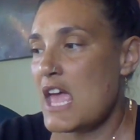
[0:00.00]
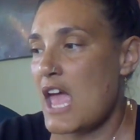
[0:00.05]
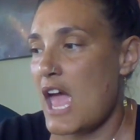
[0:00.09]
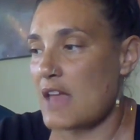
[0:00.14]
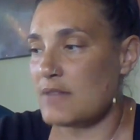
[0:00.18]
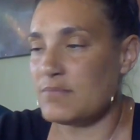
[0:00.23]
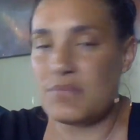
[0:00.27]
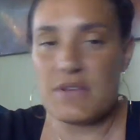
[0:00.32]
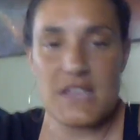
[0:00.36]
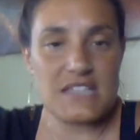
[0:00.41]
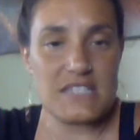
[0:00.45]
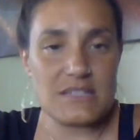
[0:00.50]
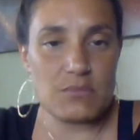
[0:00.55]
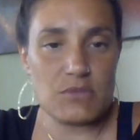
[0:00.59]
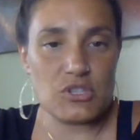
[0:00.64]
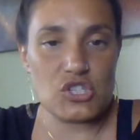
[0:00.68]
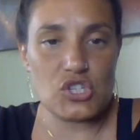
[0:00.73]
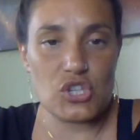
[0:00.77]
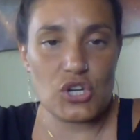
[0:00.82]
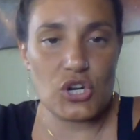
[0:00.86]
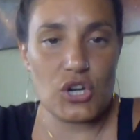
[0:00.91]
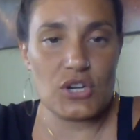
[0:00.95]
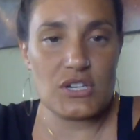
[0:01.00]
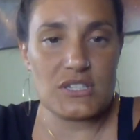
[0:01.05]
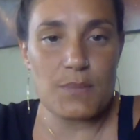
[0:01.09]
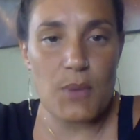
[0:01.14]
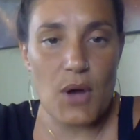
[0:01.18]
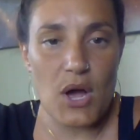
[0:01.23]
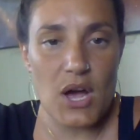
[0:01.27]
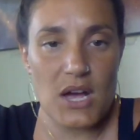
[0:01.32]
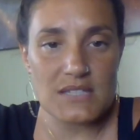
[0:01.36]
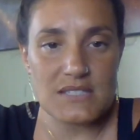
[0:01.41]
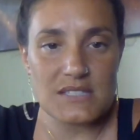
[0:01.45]
and be as mature as
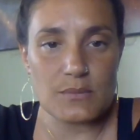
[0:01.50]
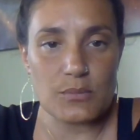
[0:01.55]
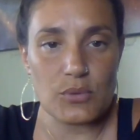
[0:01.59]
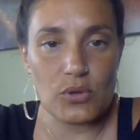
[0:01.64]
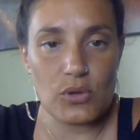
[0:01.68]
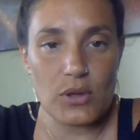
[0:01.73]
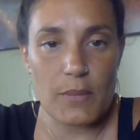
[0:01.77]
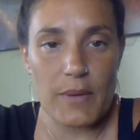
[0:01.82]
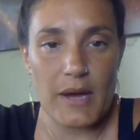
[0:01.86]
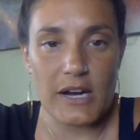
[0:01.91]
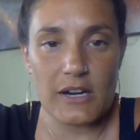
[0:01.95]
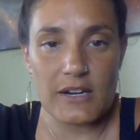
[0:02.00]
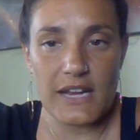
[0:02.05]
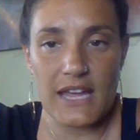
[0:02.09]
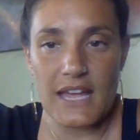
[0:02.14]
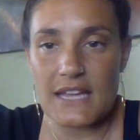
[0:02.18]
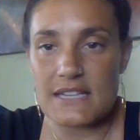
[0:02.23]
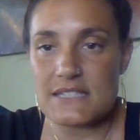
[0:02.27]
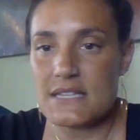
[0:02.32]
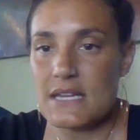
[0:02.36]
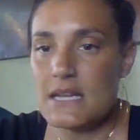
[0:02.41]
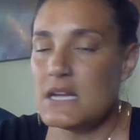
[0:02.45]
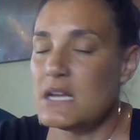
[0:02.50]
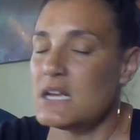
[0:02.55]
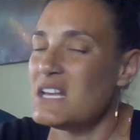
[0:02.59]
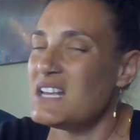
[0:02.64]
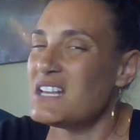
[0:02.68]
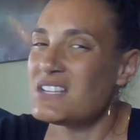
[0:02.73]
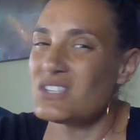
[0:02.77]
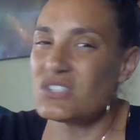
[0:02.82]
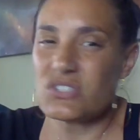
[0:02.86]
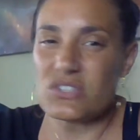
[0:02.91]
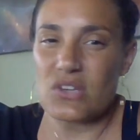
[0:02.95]
possible about it
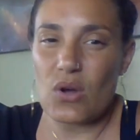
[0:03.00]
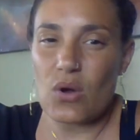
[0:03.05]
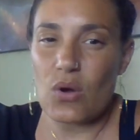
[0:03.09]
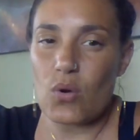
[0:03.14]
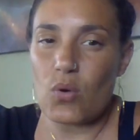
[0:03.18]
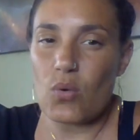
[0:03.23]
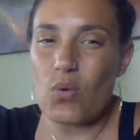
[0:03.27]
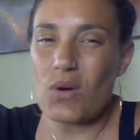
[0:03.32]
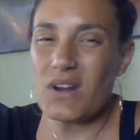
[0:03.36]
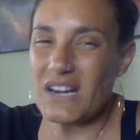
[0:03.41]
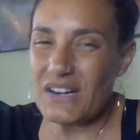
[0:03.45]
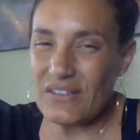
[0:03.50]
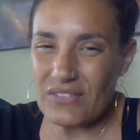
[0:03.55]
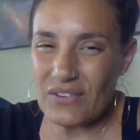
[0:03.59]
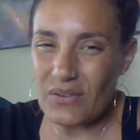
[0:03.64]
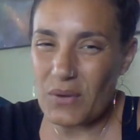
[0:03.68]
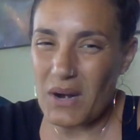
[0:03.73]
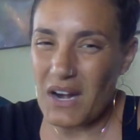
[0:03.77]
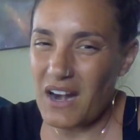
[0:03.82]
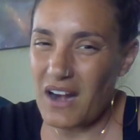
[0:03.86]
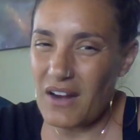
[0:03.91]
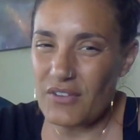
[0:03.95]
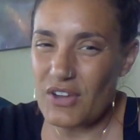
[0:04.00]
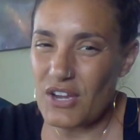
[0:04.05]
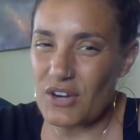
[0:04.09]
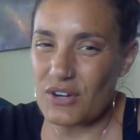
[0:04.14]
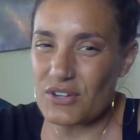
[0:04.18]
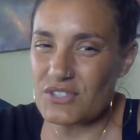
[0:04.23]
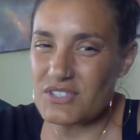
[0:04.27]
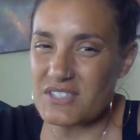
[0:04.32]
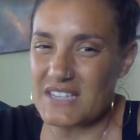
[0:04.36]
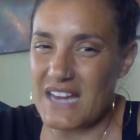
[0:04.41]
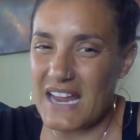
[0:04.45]
so whatever wherever
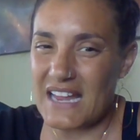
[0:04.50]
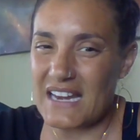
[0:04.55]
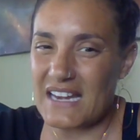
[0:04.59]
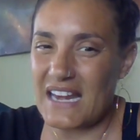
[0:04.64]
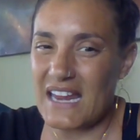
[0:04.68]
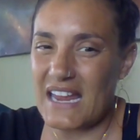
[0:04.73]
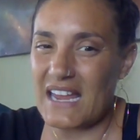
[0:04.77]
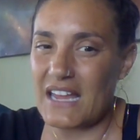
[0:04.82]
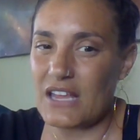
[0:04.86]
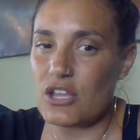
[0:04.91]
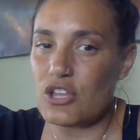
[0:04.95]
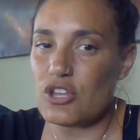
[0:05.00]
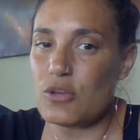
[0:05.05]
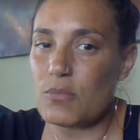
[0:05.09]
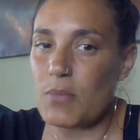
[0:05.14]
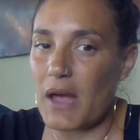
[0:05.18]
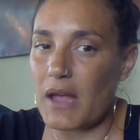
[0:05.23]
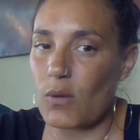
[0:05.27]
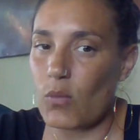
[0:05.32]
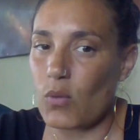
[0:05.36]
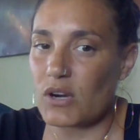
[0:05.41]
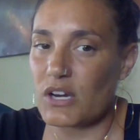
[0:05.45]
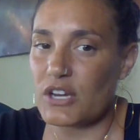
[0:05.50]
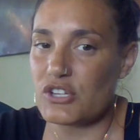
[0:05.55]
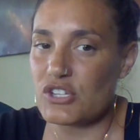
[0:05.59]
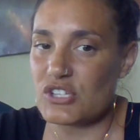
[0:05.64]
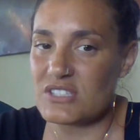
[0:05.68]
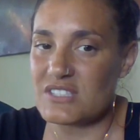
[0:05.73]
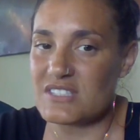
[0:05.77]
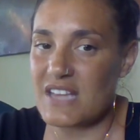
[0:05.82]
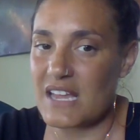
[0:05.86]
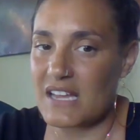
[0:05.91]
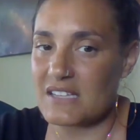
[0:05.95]
you're standing you might want to
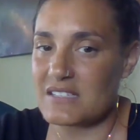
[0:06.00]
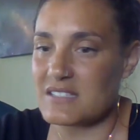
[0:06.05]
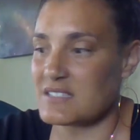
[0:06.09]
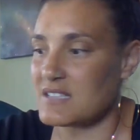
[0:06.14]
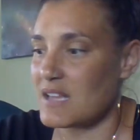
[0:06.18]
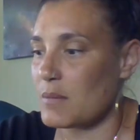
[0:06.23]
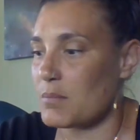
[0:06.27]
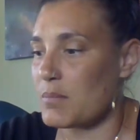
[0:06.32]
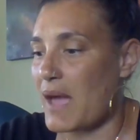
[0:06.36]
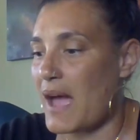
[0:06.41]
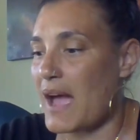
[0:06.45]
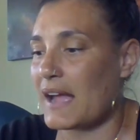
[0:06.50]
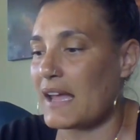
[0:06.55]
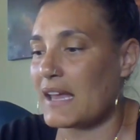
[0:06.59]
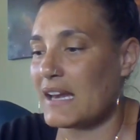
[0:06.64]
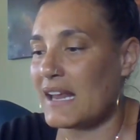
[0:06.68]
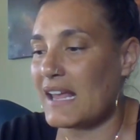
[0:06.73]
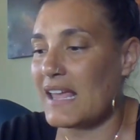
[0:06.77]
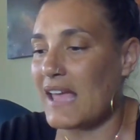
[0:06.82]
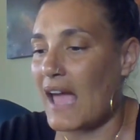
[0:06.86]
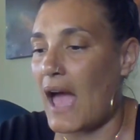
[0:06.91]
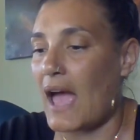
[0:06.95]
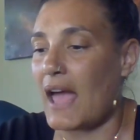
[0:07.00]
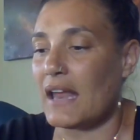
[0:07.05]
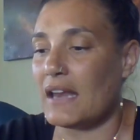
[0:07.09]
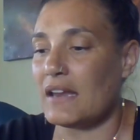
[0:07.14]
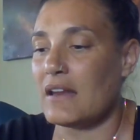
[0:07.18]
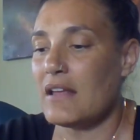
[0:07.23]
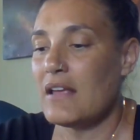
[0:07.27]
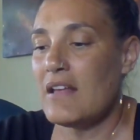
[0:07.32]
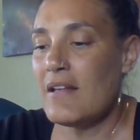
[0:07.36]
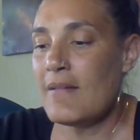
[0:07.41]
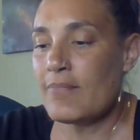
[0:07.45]
just take a step back and
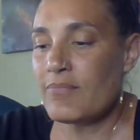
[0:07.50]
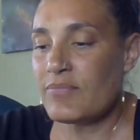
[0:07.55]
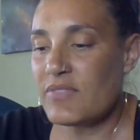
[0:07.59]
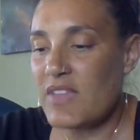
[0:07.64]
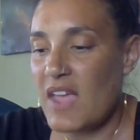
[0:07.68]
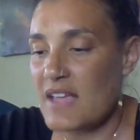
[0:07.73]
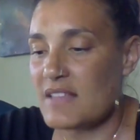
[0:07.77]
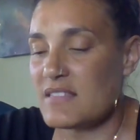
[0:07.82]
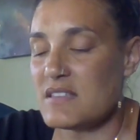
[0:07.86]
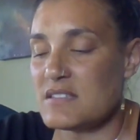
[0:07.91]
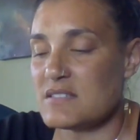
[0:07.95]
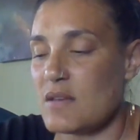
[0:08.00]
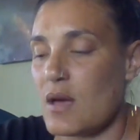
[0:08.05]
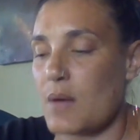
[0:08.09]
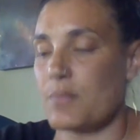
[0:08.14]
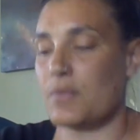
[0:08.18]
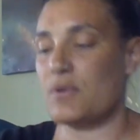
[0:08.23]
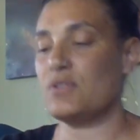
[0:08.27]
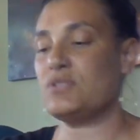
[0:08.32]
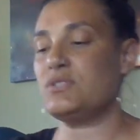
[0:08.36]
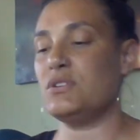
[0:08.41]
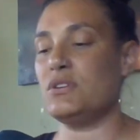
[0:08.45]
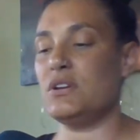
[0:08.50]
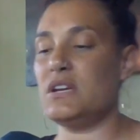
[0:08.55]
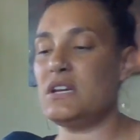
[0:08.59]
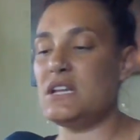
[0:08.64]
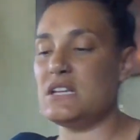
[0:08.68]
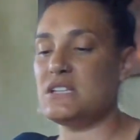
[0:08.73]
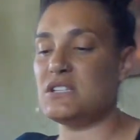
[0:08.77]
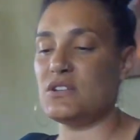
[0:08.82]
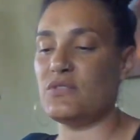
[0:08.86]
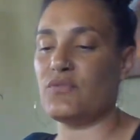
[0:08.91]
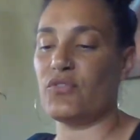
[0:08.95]
again take this
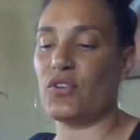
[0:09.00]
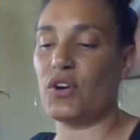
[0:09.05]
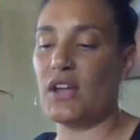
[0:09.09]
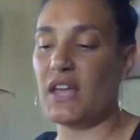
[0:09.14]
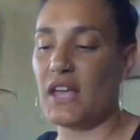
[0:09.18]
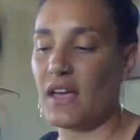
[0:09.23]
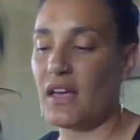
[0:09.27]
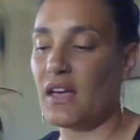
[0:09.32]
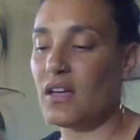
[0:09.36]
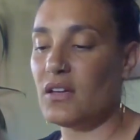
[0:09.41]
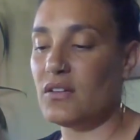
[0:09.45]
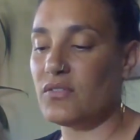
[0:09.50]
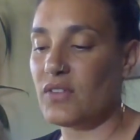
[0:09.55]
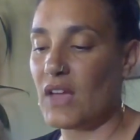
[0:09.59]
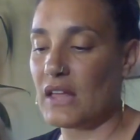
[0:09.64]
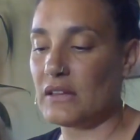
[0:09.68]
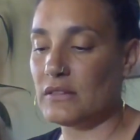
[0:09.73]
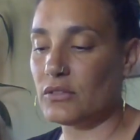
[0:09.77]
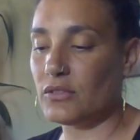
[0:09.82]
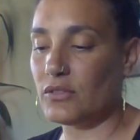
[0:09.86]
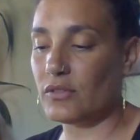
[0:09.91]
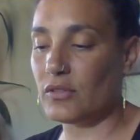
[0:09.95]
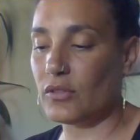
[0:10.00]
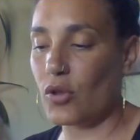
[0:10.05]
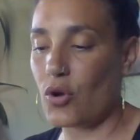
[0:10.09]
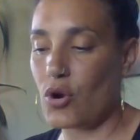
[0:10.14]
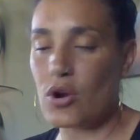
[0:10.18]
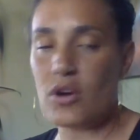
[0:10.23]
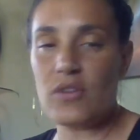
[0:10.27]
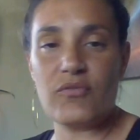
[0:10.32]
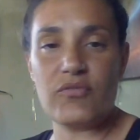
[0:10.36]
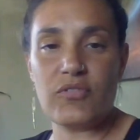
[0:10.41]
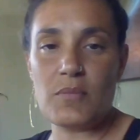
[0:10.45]
opportunity to forgive and
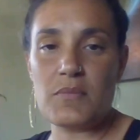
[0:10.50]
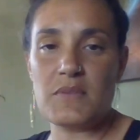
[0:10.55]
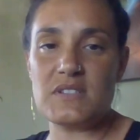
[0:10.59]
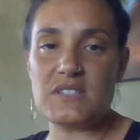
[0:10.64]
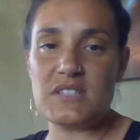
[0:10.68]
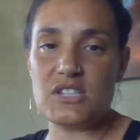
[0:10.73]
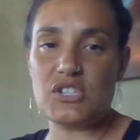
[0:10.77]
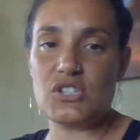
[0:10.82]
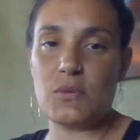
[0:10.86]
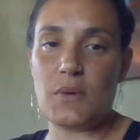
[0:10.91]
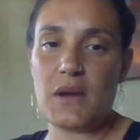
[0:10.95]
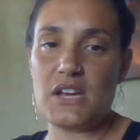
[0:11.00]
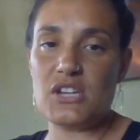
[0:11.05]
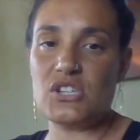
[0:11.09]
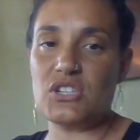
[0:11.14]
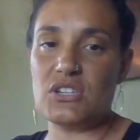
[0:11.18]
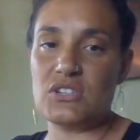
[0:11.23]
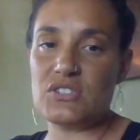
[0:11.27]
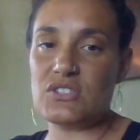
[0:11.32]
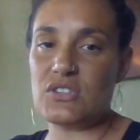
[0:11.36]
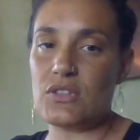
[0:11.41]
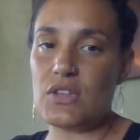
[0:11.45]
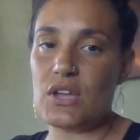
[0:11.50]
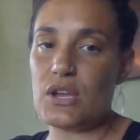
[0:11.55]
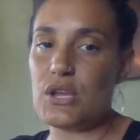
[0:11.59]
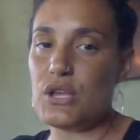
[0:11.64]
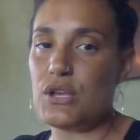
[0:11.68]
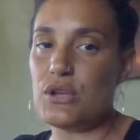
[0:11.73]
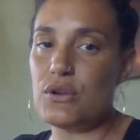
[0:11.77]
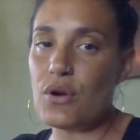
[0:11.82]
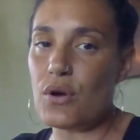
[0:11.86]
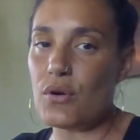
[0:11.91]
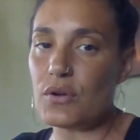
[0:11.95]
learn from the situation so that
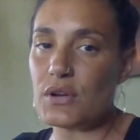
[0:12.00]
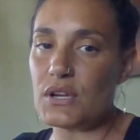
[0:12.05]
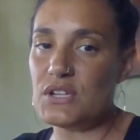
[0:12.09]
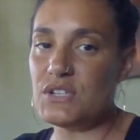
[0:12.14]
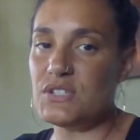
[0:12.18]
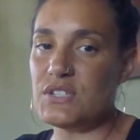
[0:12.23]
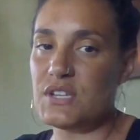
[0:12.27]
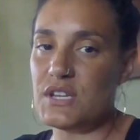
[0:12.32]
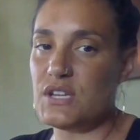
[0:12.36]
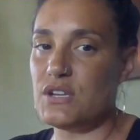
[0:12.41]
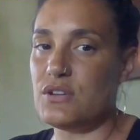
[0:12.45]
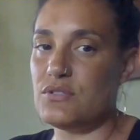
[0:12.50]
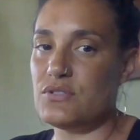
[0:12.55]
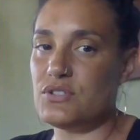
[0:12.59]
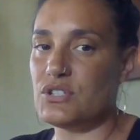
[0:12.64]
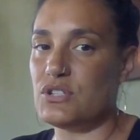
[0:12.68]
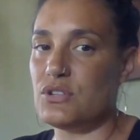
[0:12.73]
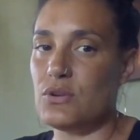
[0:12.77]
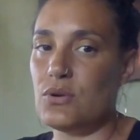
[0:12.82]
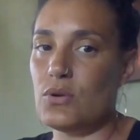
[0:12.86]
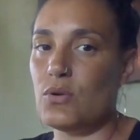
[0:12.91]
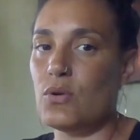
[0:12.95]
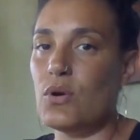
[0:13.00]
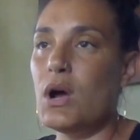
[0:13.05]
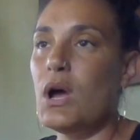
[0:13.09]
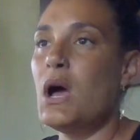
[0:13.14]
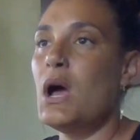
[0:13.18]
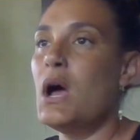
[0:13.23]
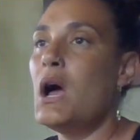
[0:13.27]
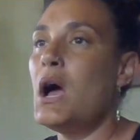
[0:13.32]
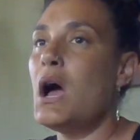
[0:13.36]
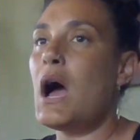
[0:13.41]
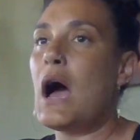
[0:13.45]
you don't continue to
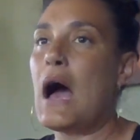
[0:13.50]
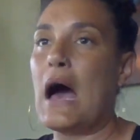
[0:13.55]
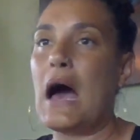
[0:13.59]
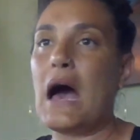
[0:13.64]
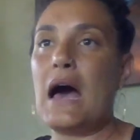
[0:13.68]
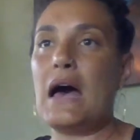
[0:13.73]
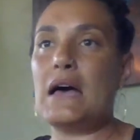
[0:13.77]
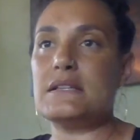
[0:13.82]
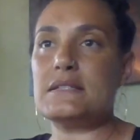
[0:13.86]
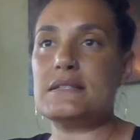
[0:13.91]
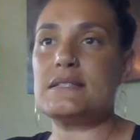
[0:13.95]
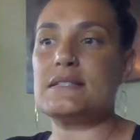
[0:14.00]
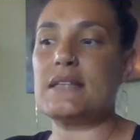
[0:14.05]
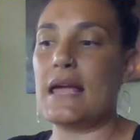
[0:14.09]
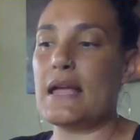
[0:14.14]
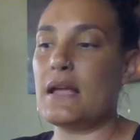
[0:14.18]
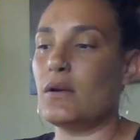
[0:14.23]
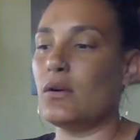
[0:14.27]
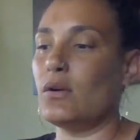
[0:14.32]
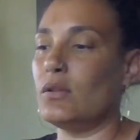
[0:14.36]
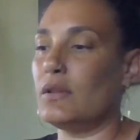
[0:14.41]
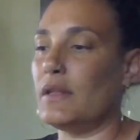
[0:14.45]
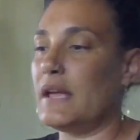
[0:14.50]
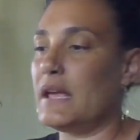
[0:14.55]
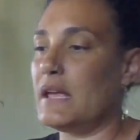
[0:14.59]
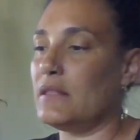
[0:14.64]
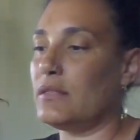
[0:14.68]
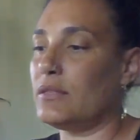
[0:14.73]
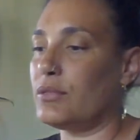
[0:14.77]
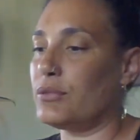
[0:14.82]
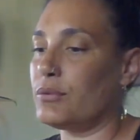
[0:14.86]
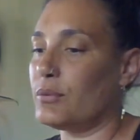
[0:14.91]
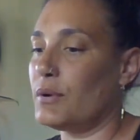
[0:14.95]
uh, cycle
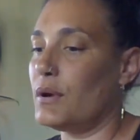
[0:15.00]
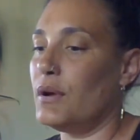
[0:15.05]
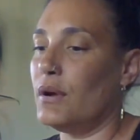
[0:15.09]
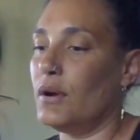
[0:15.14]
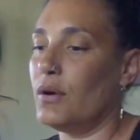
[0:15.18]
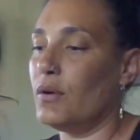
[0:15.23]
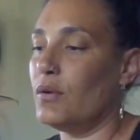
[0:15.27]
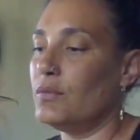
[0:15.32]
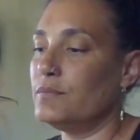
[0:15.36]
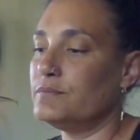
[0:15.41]
it through.